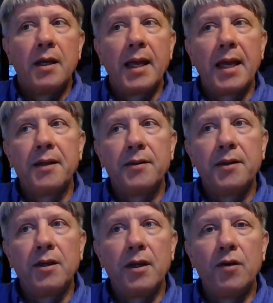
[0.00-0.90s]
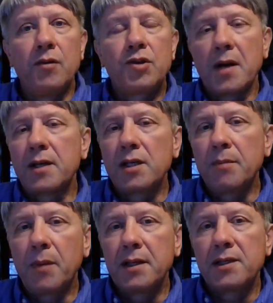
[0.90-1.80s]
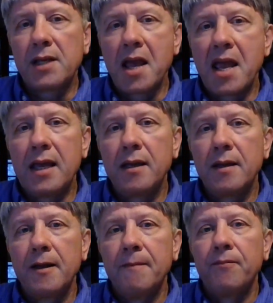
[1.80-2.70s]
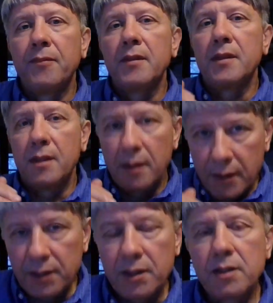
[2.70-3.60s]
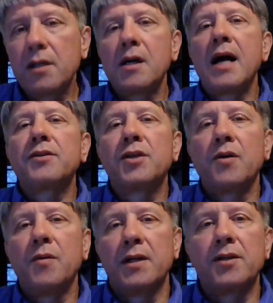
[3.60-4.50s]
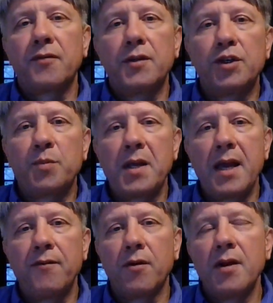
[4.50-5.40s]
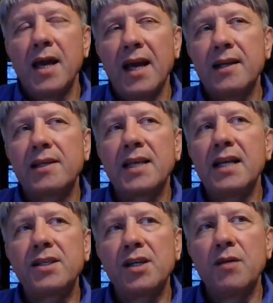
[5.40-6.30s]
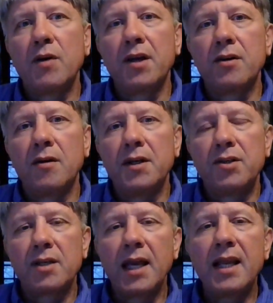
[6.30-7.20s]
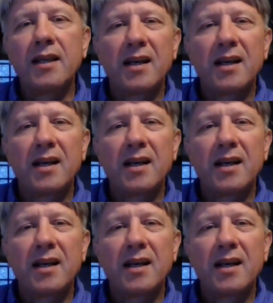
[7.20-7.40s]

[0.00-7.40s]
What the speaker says: And you address it by saying, this is the consequence for this behavior. And essentially what you're doing is you're taking the